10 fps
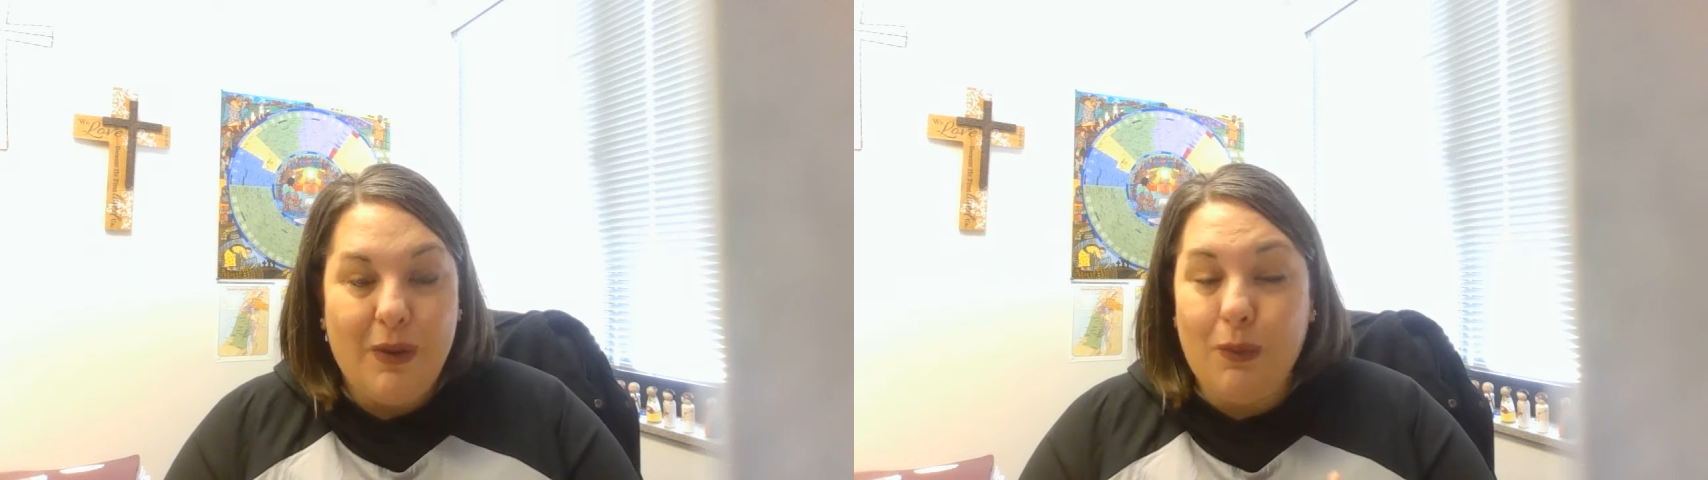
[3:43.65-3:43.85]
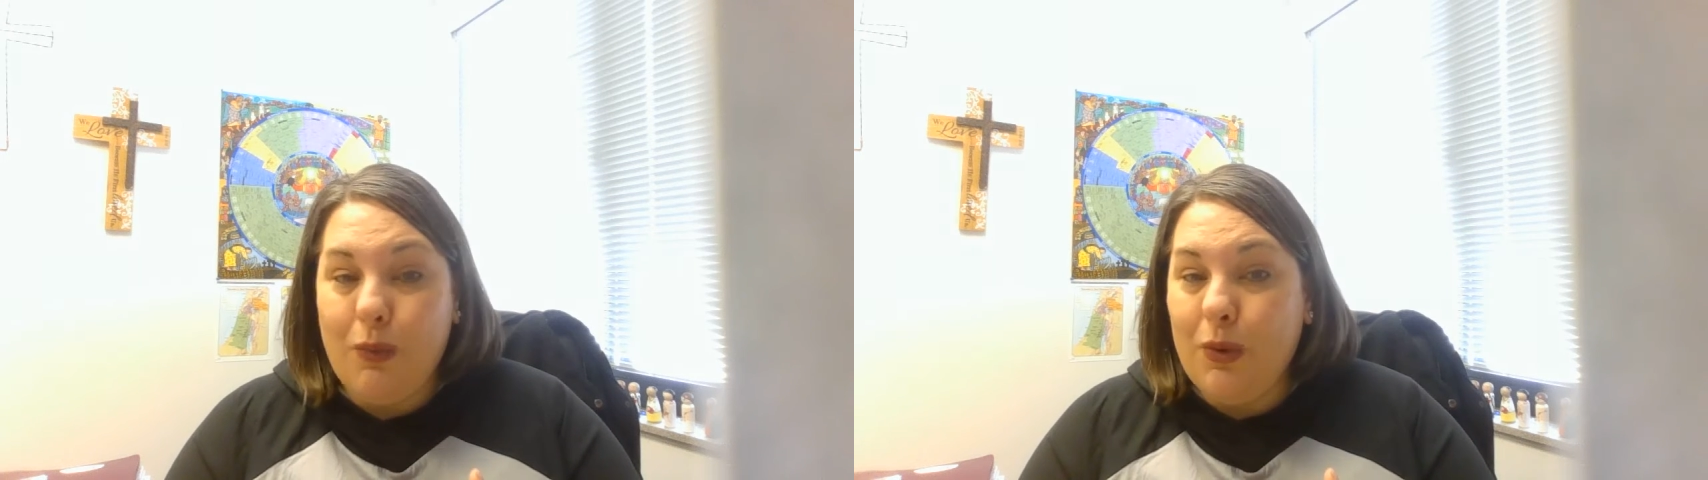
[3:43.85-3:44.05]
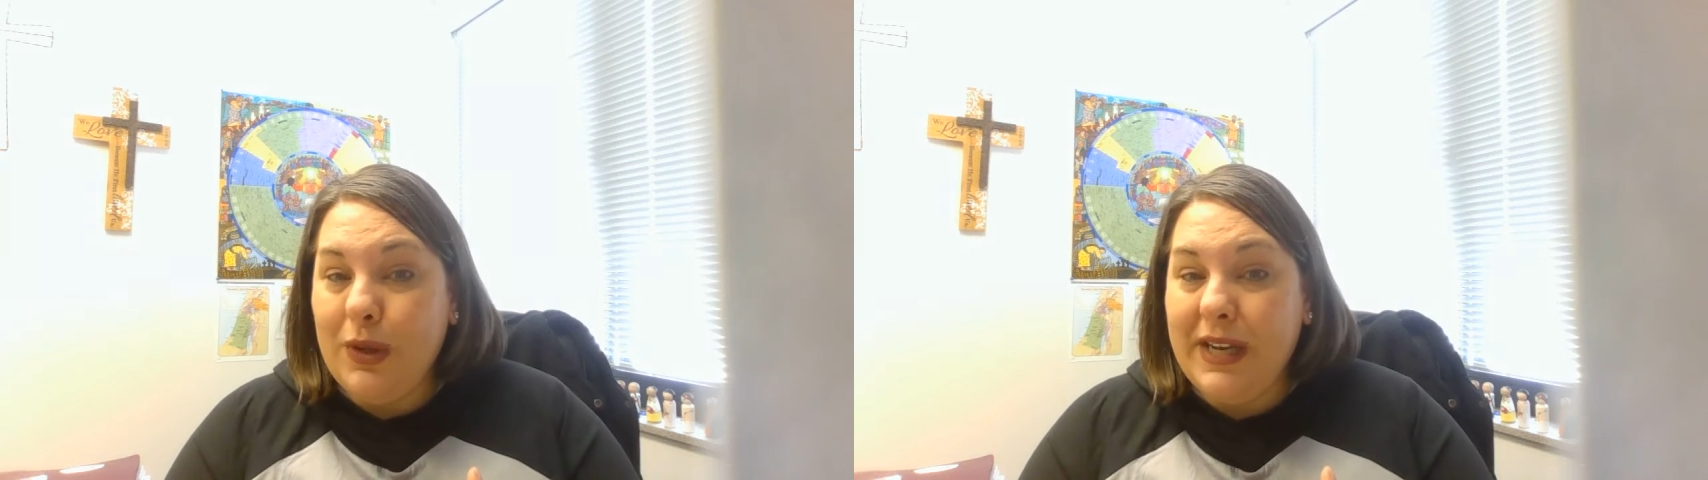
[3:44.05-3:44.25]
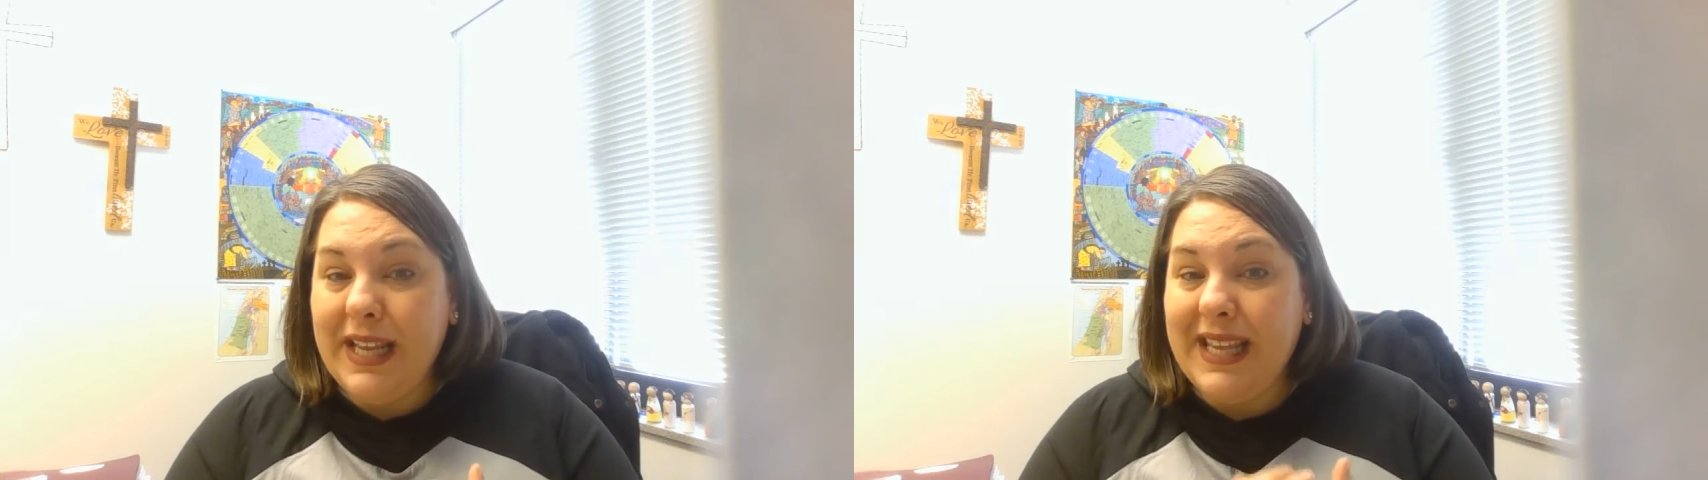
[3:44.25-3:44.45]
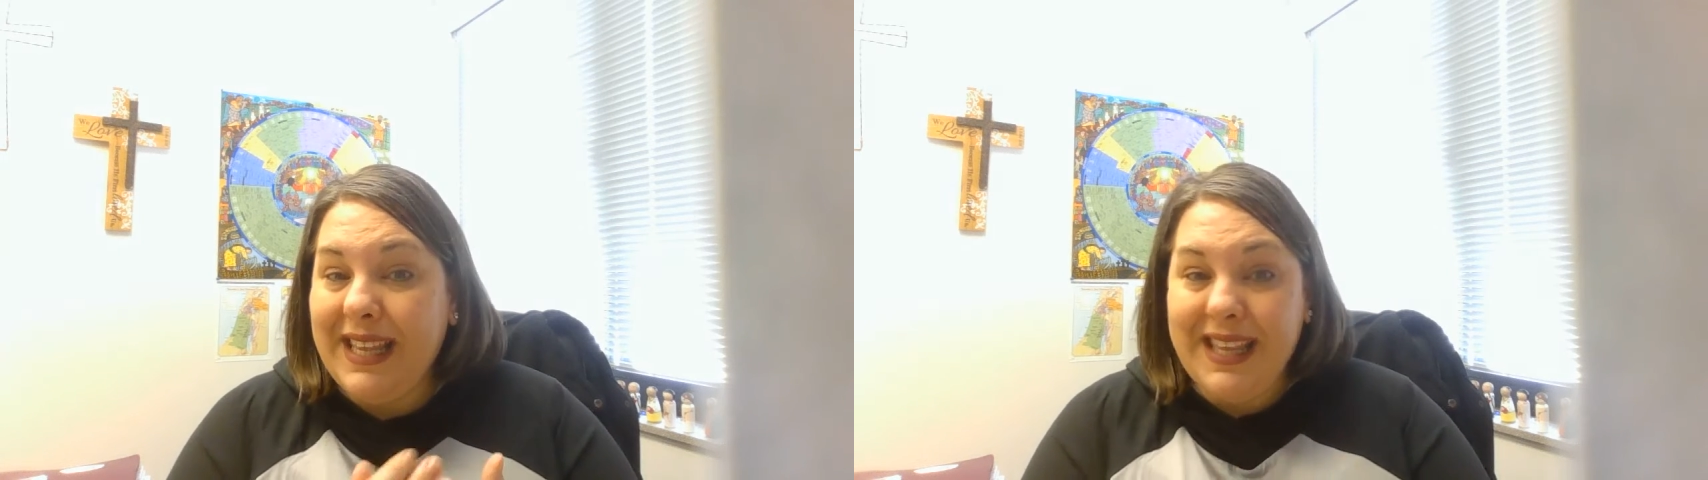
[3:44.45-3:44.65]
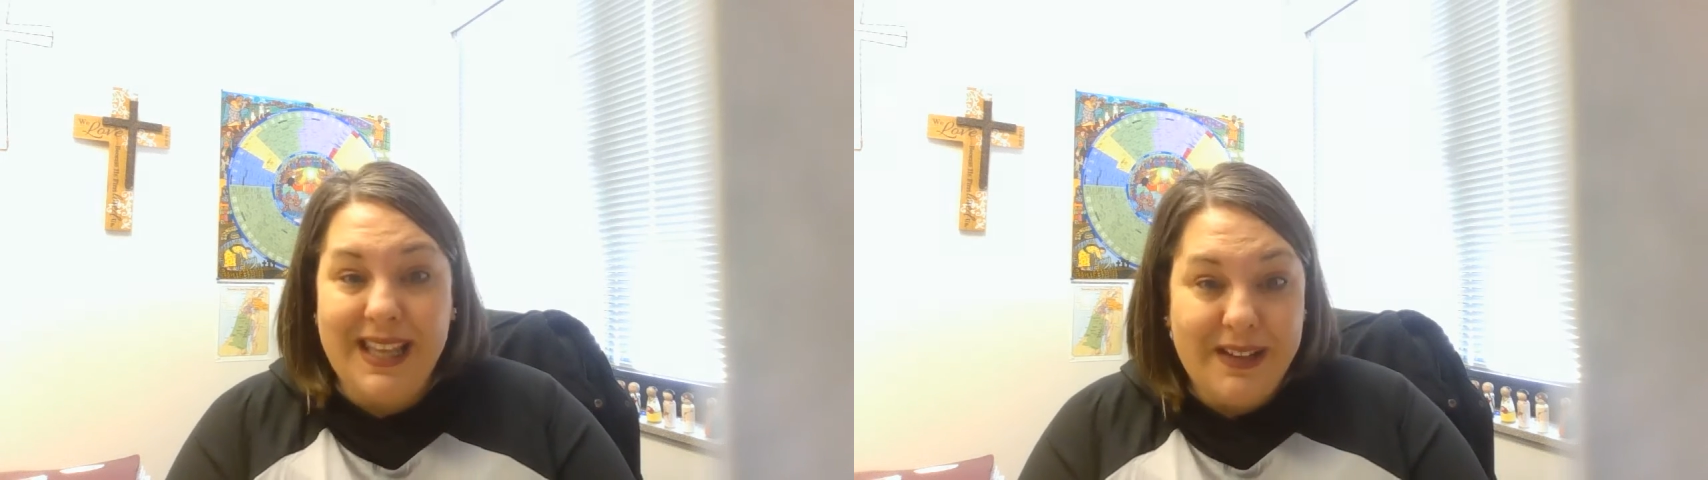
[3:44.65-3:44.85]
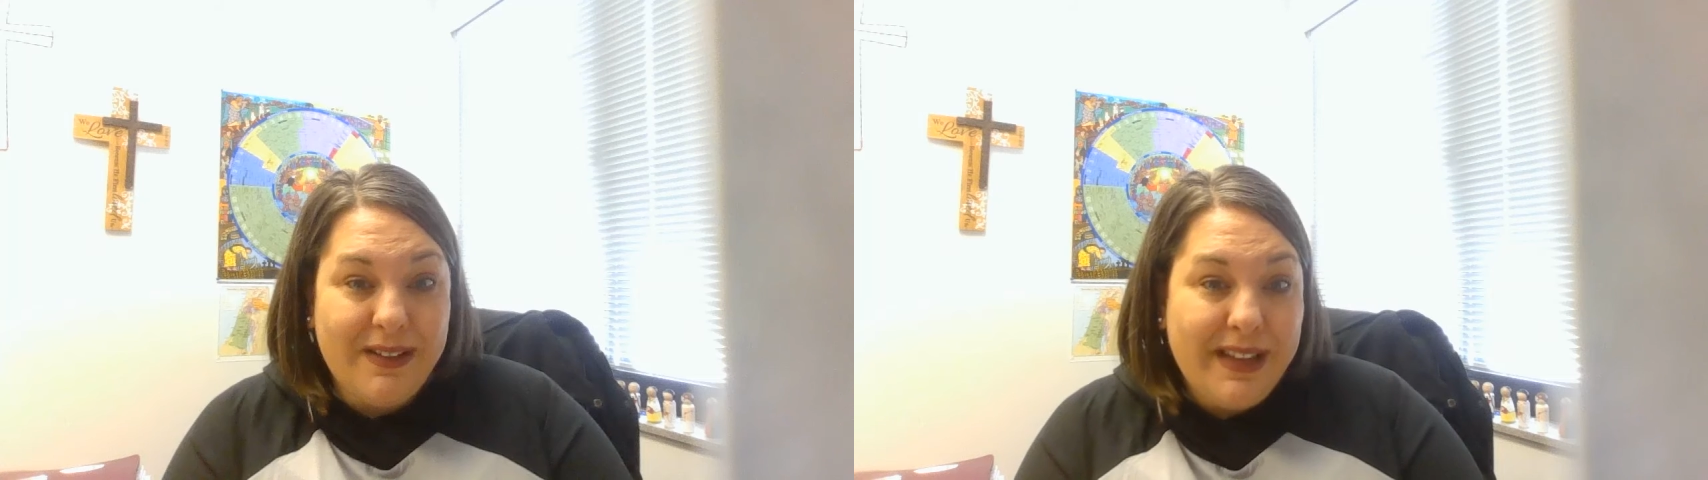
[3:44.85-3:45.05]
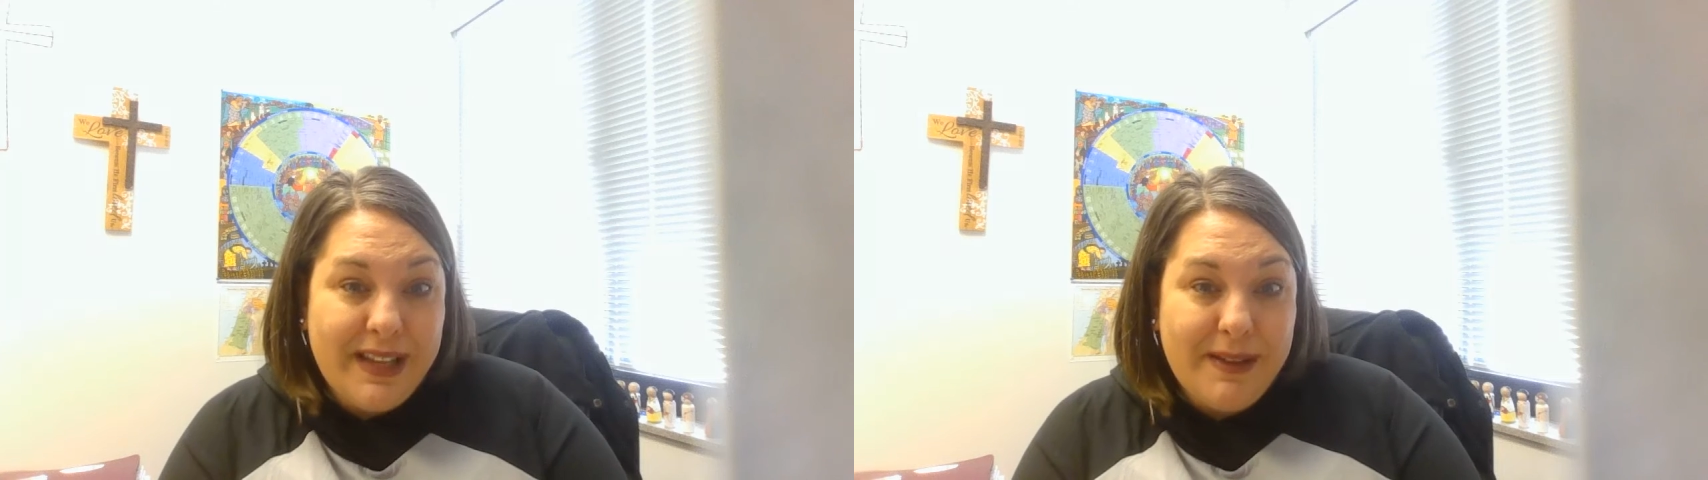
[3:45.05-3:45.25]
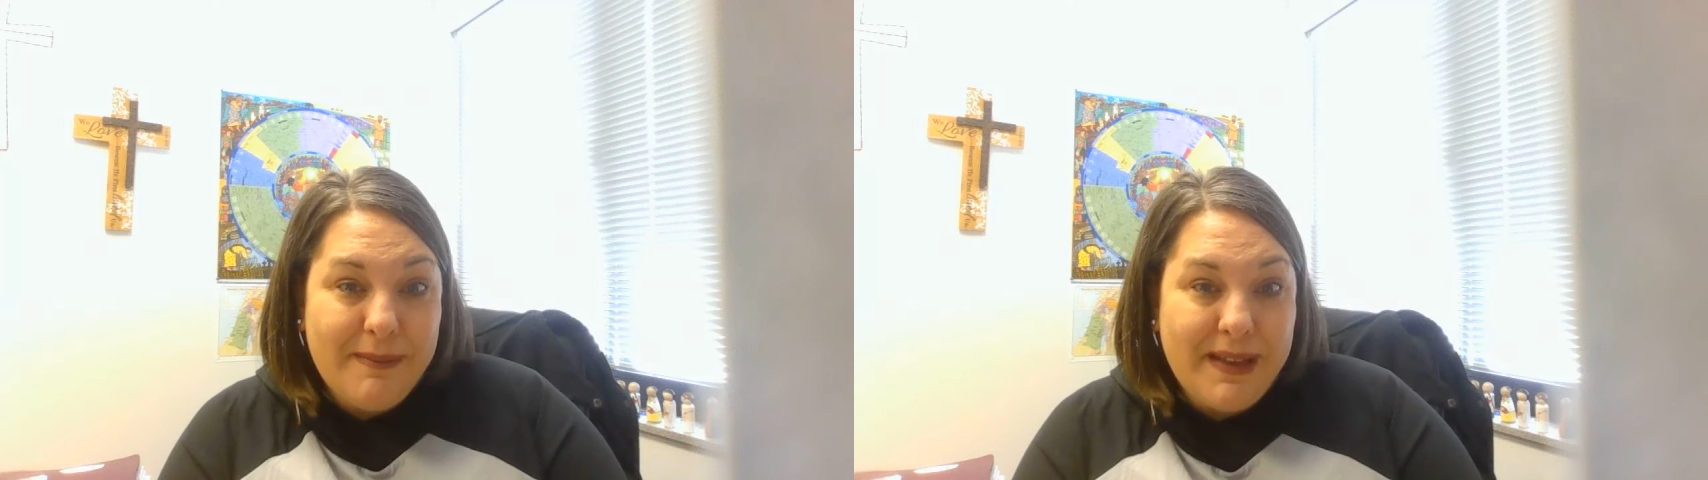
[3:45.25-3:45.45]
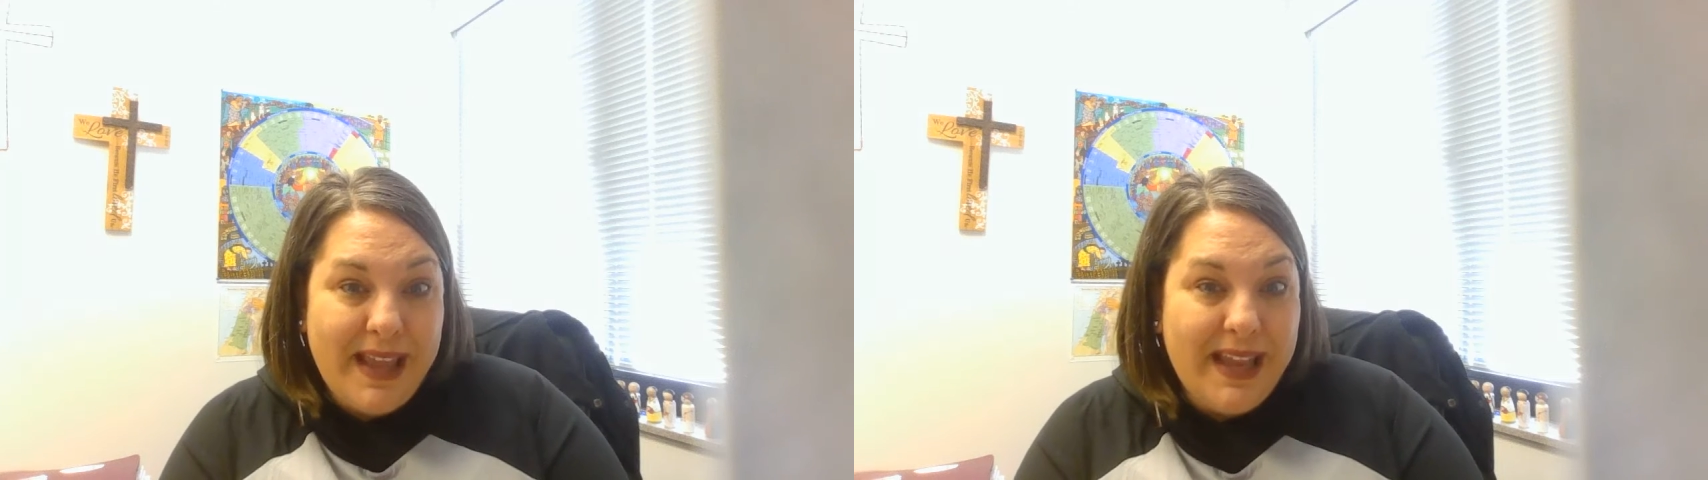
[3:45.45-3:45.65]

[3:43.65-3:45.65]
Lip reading: Would he heal him?